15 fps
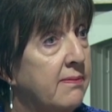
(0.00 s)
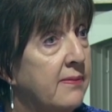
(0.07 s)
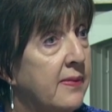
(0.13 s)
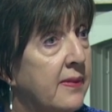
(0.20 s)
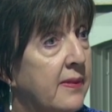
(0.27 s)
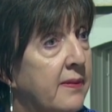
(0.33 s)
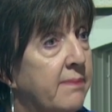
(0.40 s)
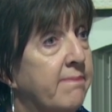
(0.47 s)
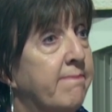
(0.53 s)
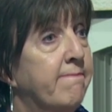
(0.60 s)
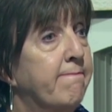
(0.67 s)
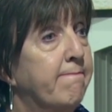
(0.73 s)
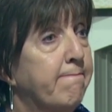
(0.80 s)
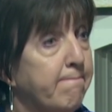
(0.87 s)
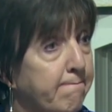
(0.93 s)
Okay.
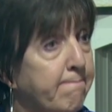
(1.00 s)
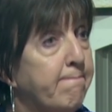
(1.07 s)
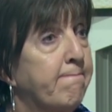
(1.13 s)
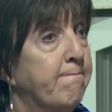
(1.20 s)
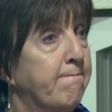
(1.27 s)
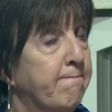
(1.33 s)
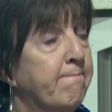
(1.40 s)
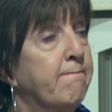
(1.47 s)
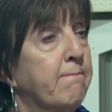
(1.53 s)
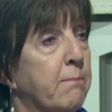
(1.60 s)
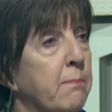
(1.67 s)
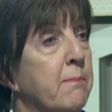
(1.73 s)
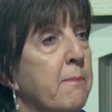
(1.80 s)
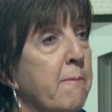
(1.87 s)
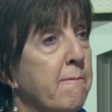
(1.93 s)
Well,
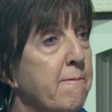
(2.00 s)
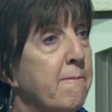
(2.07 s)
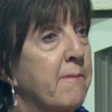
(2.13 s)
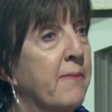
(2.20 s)
I shouldn't have